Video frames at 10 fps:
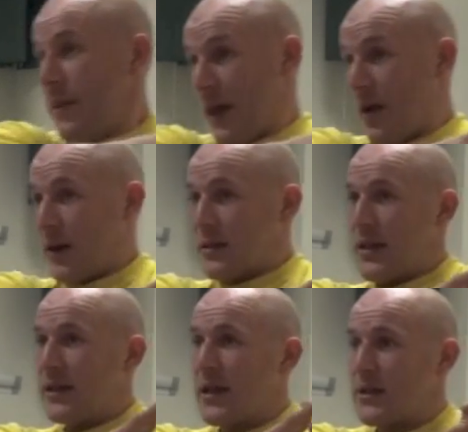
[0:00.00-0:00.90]
the enhanced
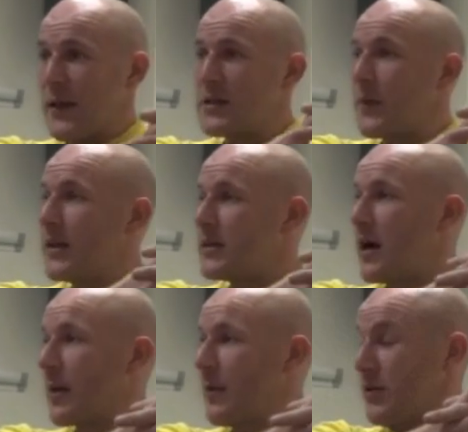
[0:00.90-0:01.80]
indispensability
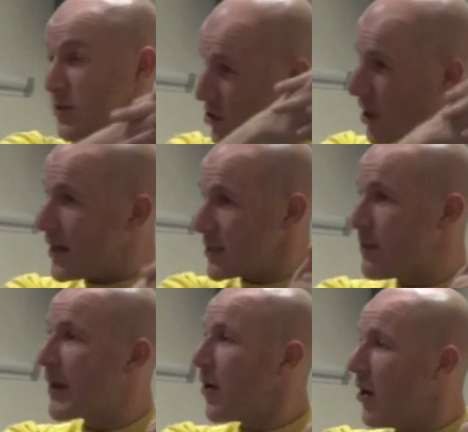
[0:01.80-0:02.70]
argument
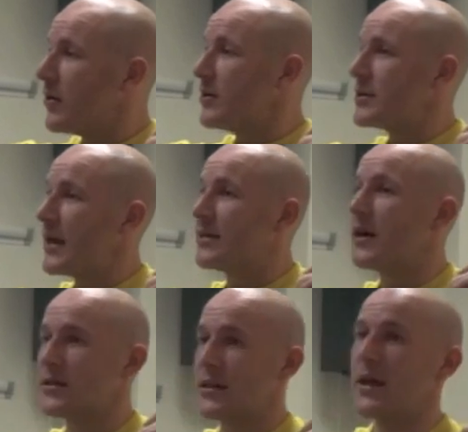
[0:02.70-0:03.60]
just because it
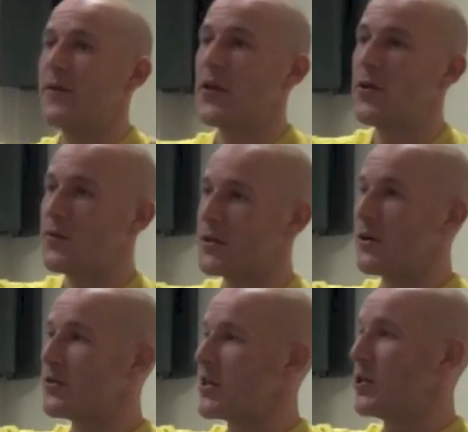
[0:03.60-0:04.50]
doesn't give you
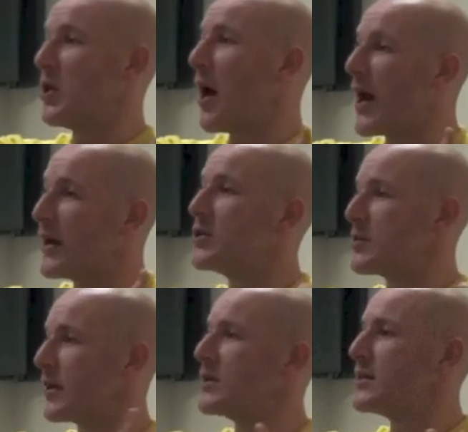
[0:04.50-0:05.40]
results that you like,
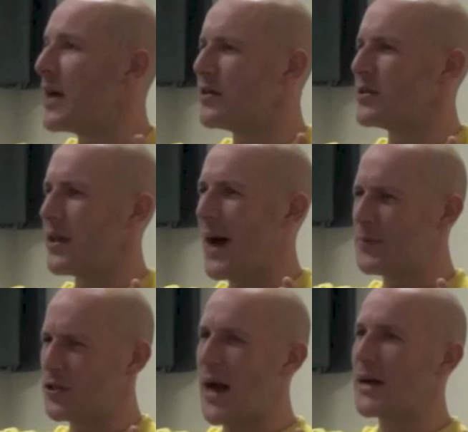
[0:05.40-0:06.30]
just because it tells you that
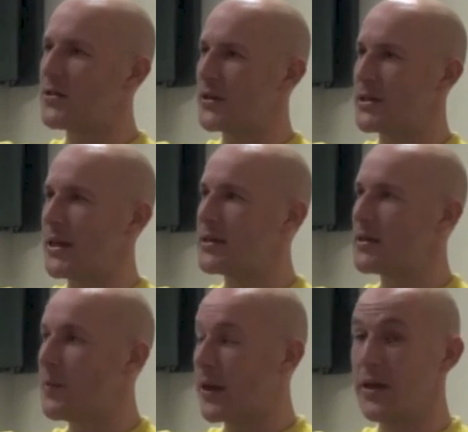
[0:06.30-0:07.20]
abstractor exists.
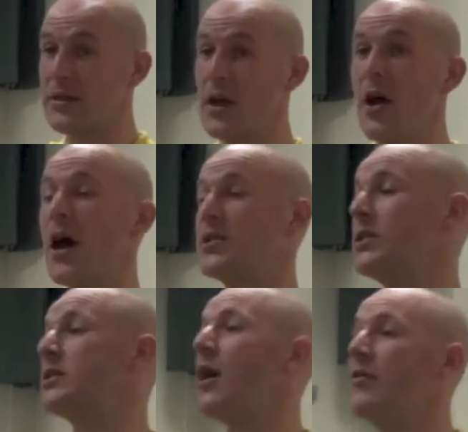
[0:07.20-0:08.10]
Because as
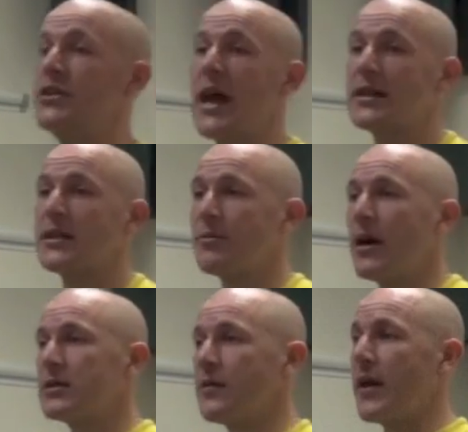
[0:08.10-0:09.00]
you start rejecting
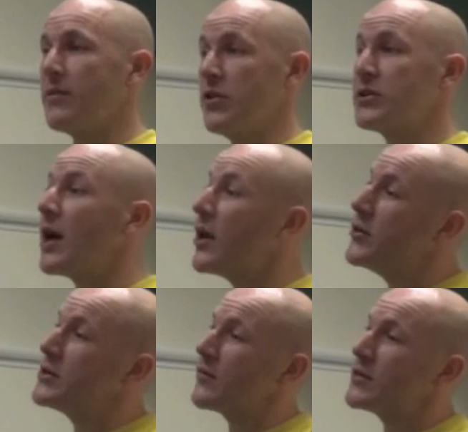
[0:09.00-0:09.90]
parts of it, you start
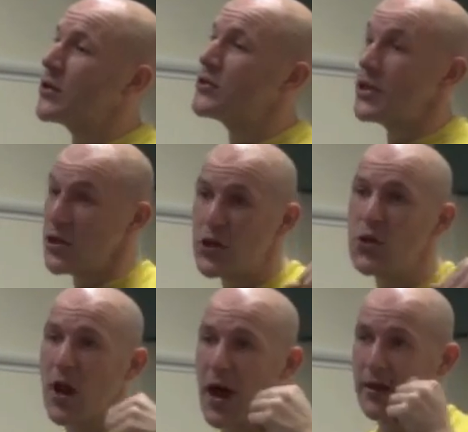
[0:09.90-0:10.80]
losing results that you
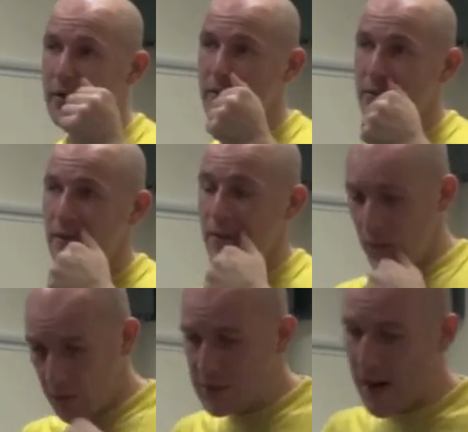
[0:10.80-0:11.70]
do like.
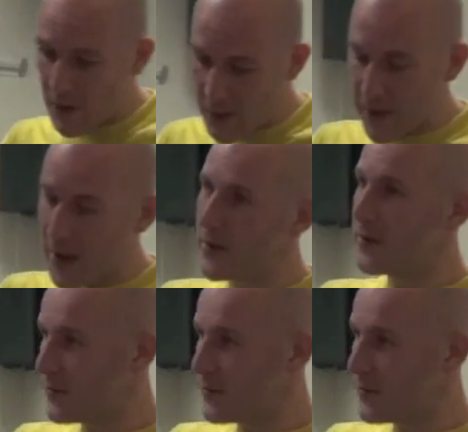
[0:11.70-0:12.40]
One's about whether